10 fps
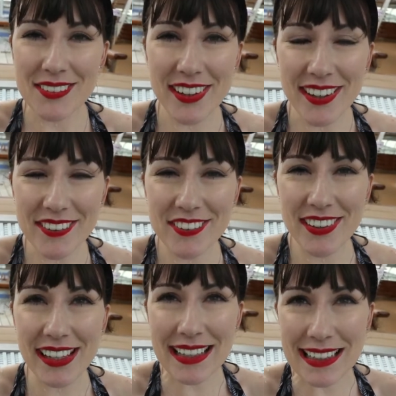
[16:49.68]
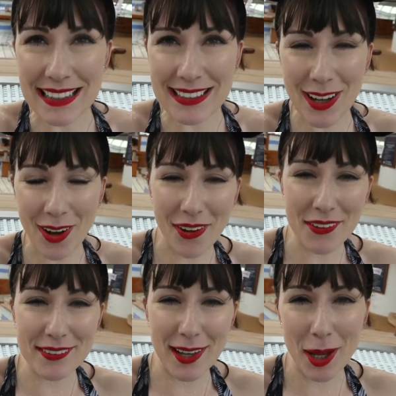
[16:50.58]
Just chilling in the hot
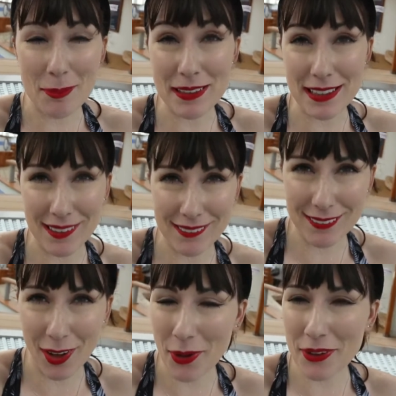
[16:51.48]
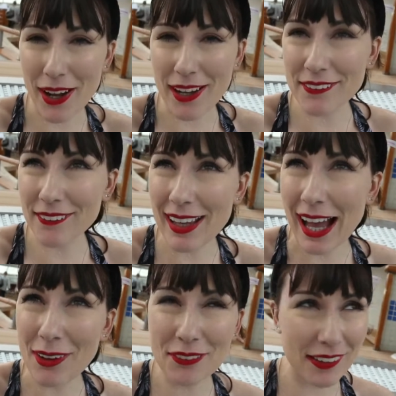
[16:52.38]
tub. It is so nice. The
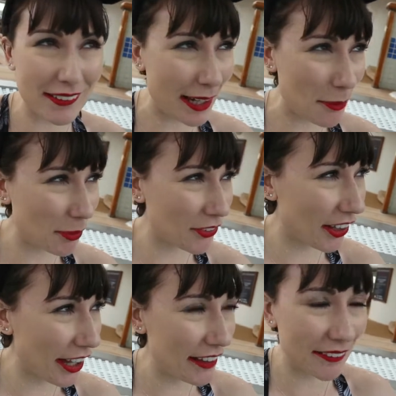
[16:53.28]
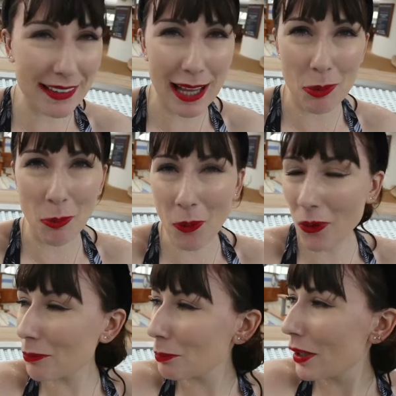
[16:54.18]
outside temperature isn't that
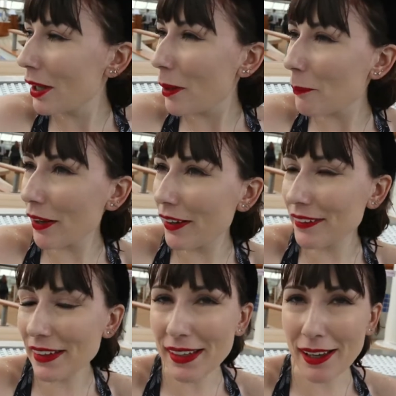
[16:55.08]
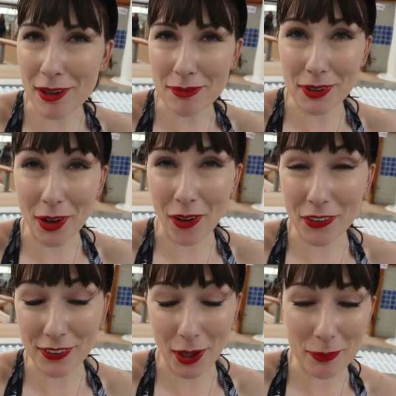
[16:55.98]
warm, but the hot
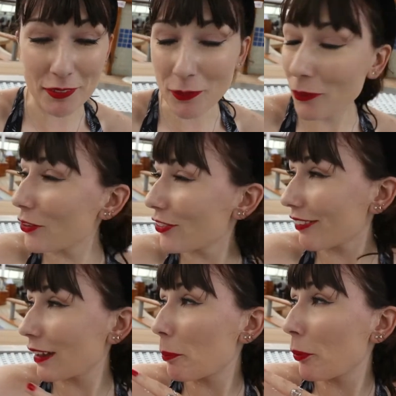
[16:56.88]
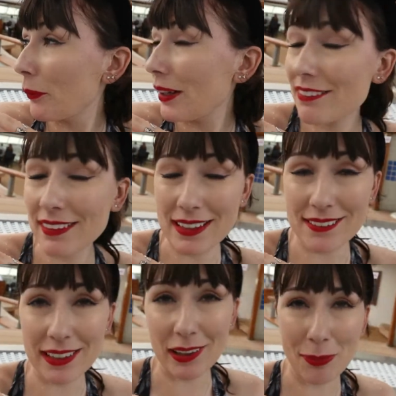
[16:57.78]
tub is gorgeous. And the pool is
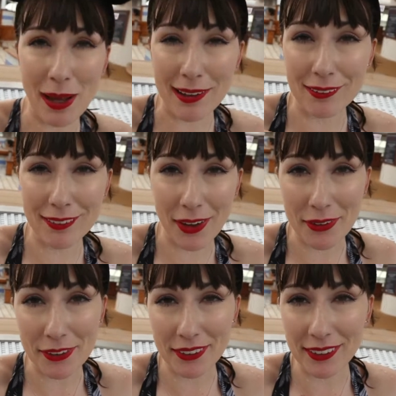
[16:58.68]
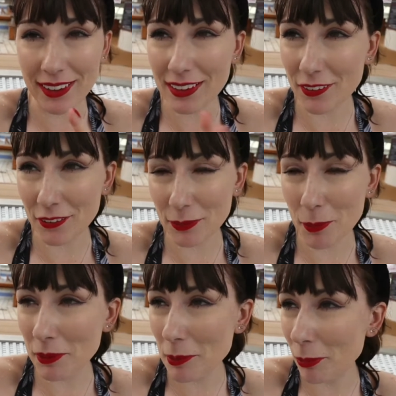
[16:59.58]
heated as well, so you can kind of, you can
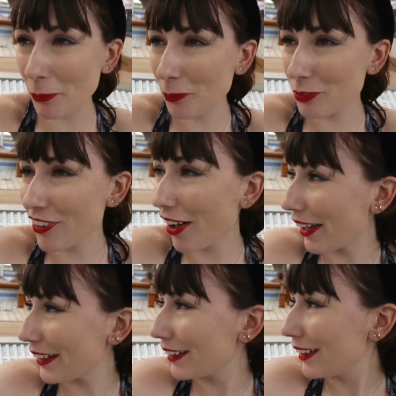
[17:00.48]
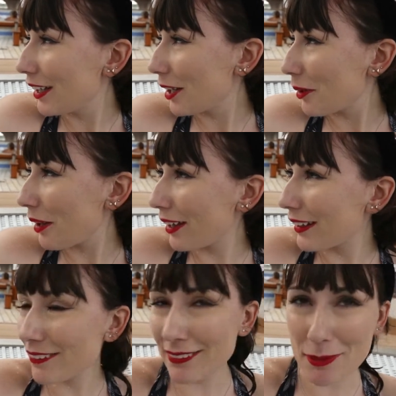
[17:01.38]
swim in the pool fine
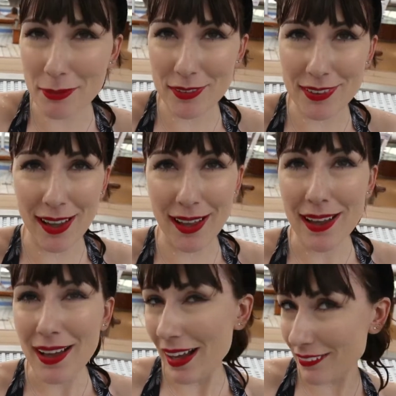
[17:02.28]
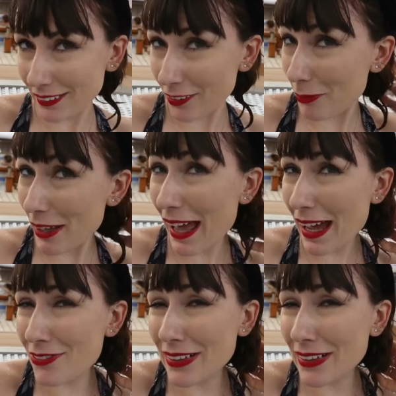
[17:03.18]
in this temperature. I took off my hair